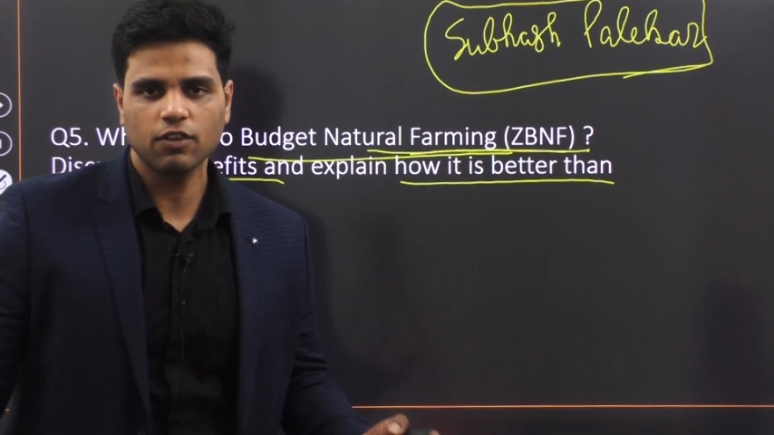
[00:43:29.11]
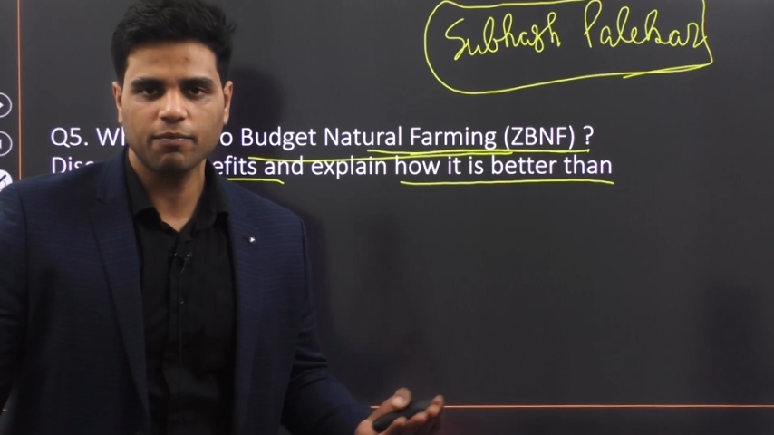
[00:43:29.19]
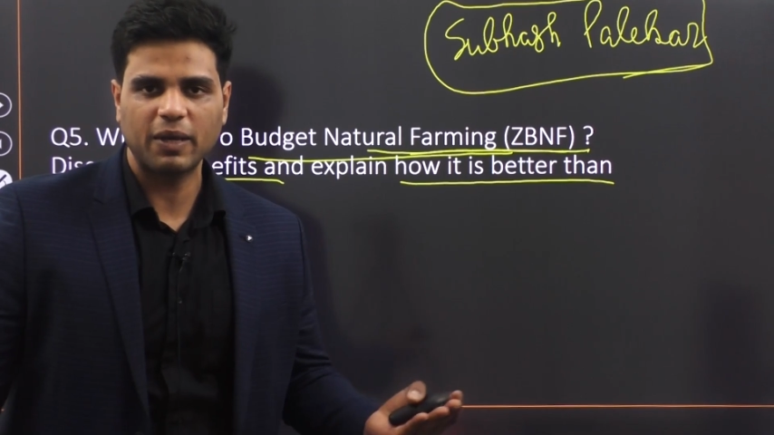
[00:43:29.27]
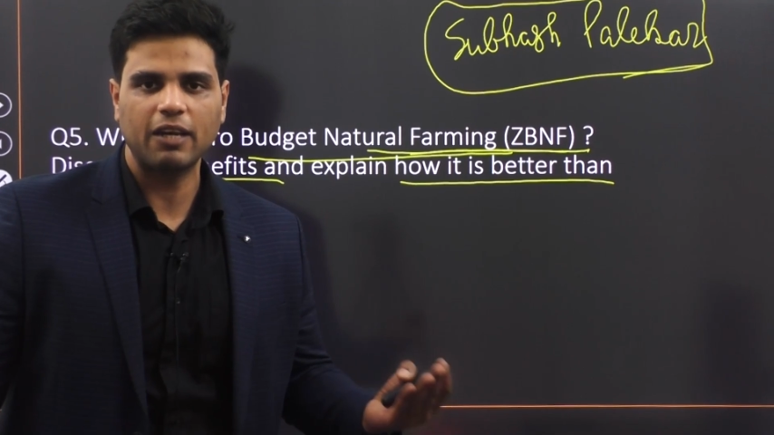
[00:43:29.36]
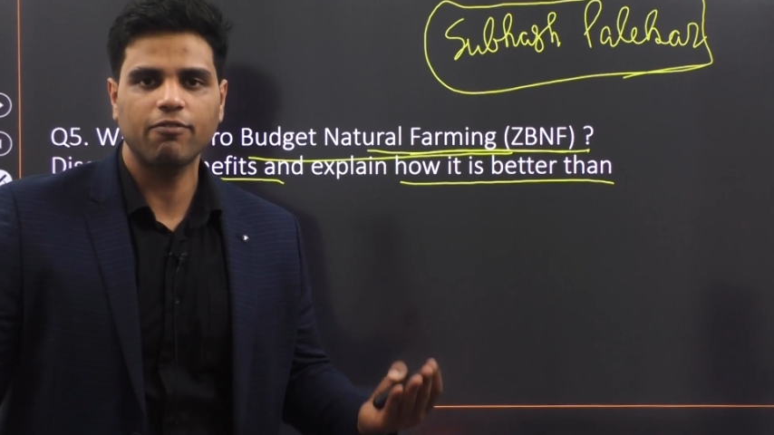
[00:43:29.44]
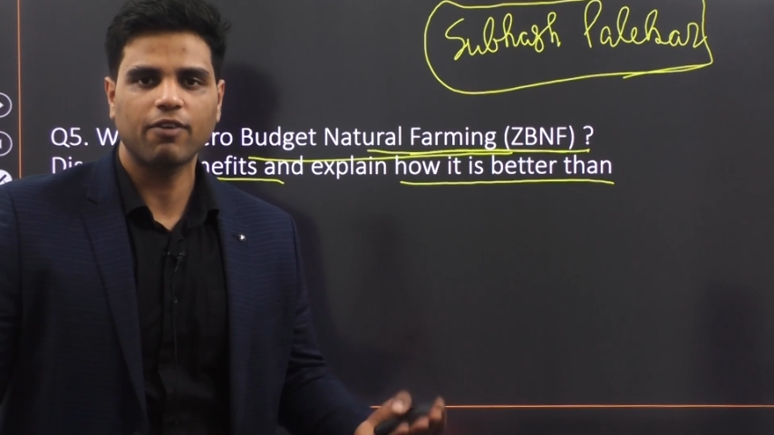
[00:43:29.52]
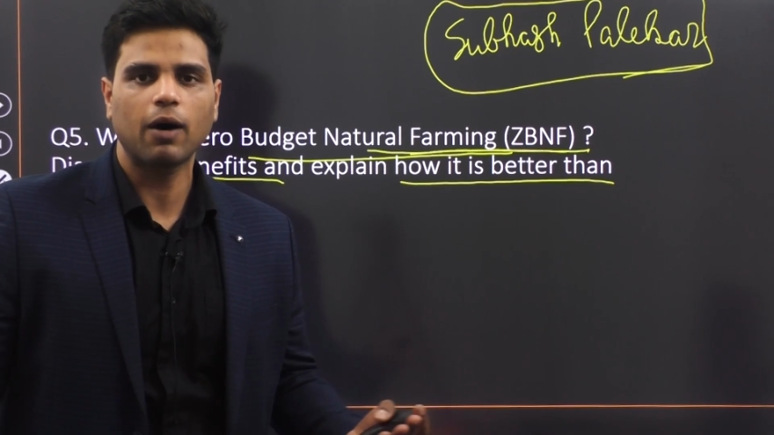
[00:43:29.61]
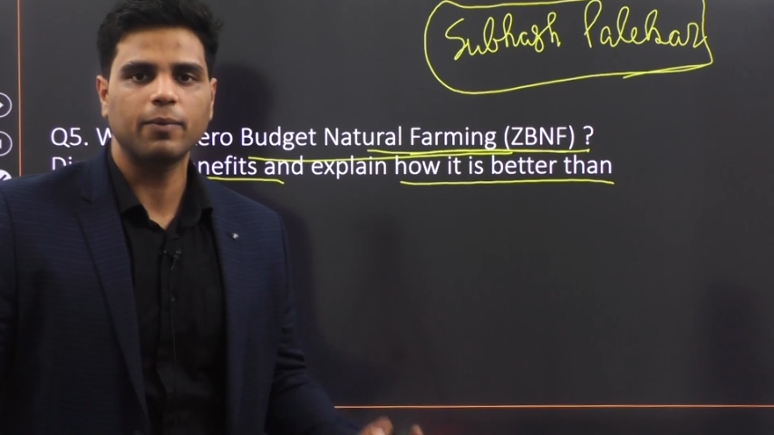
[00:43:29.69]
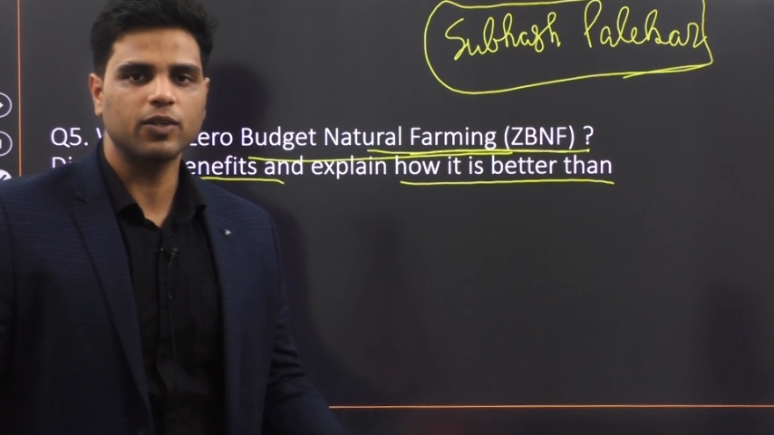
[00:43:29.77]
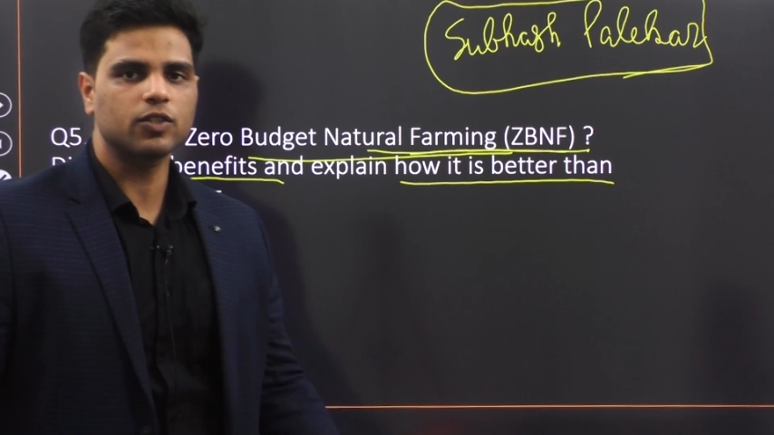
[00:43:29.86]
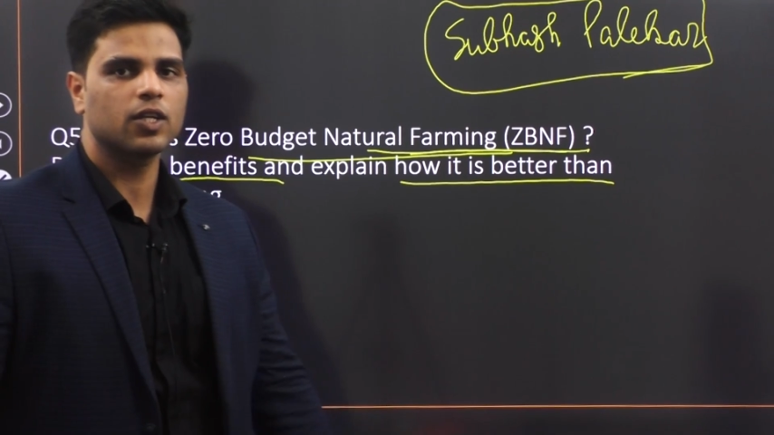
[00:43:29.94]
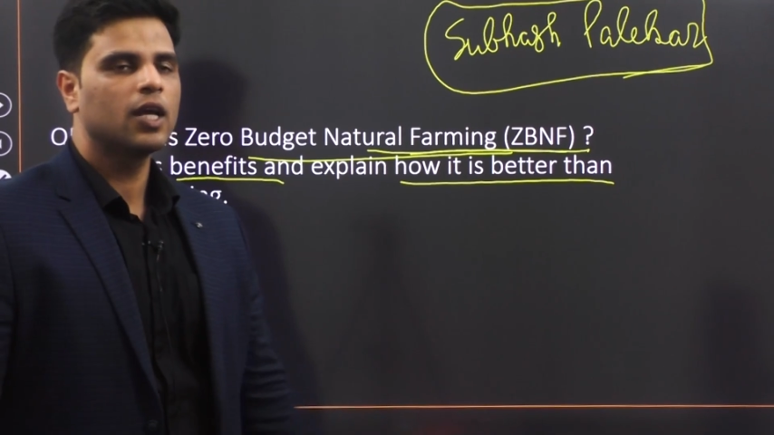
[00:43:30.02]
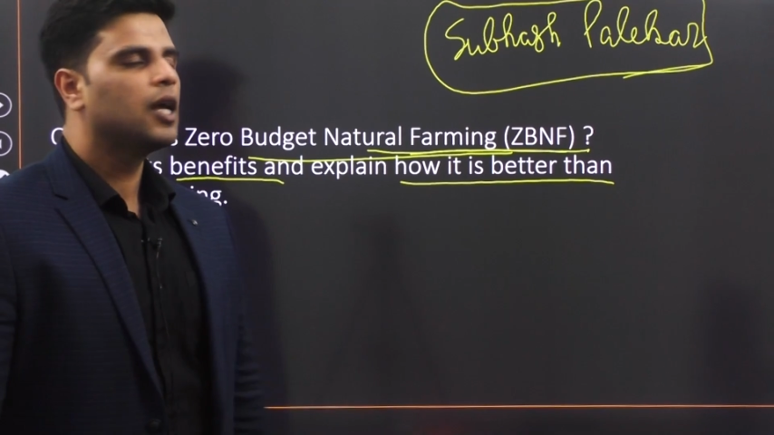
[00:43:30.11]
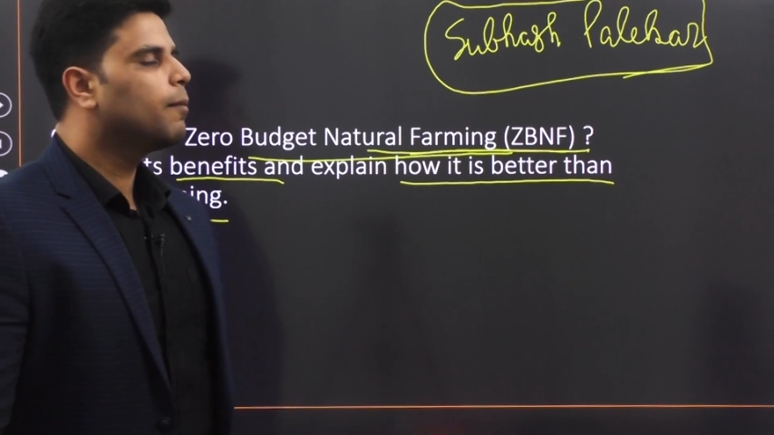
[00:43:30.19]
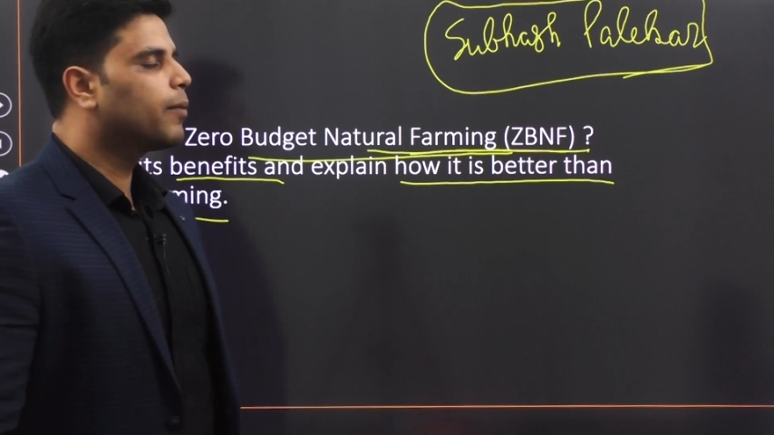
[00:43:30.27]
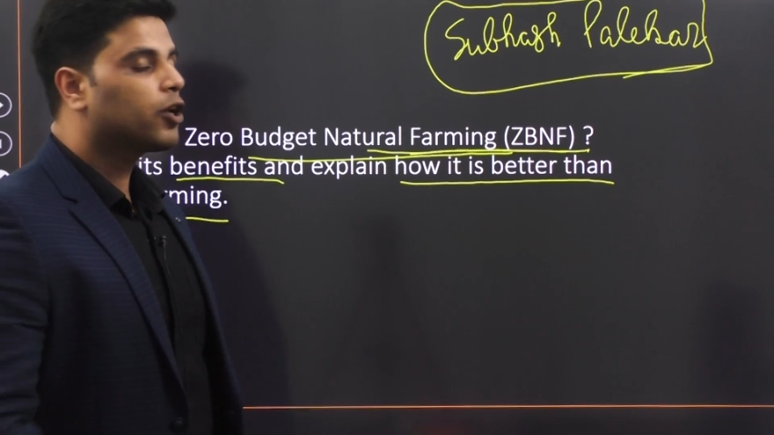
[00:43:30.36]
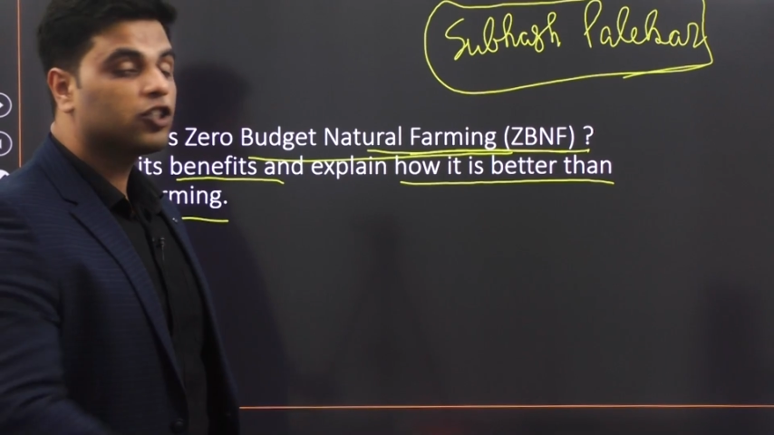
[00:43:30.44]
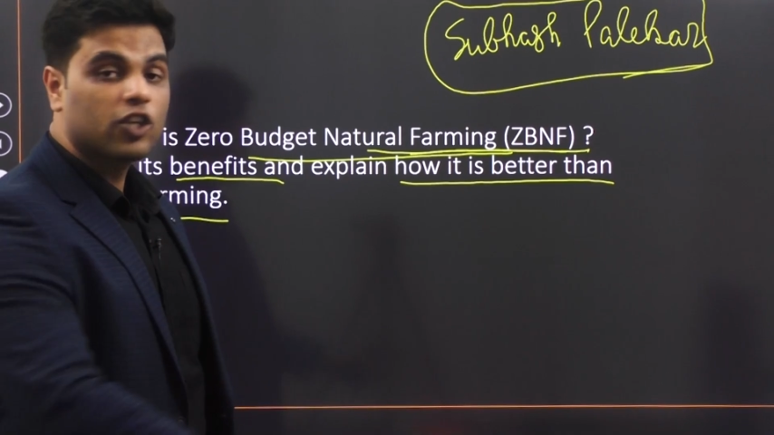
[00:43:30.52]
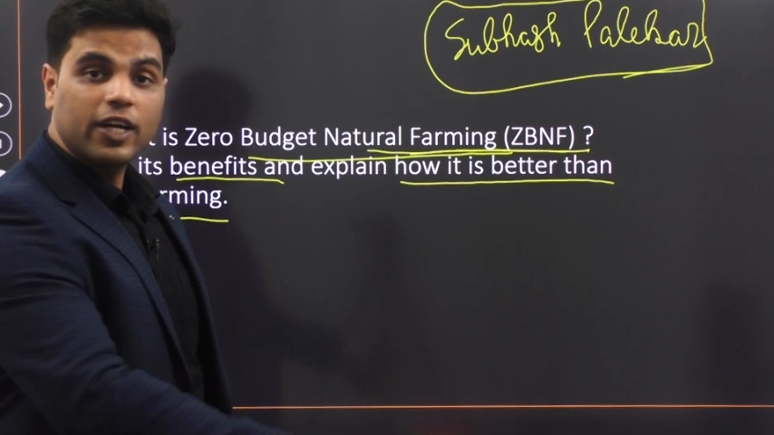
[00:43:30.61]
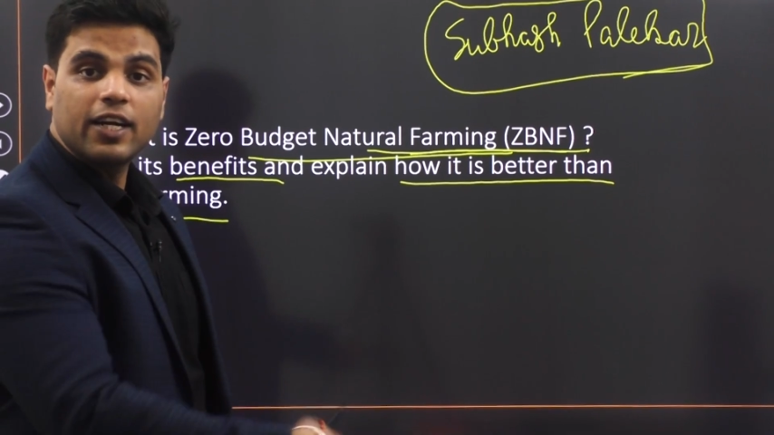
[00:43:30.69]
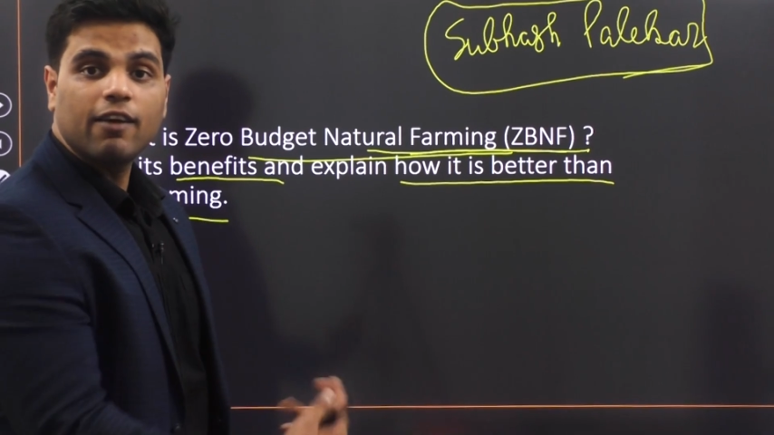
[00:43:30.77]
of many farmers because Green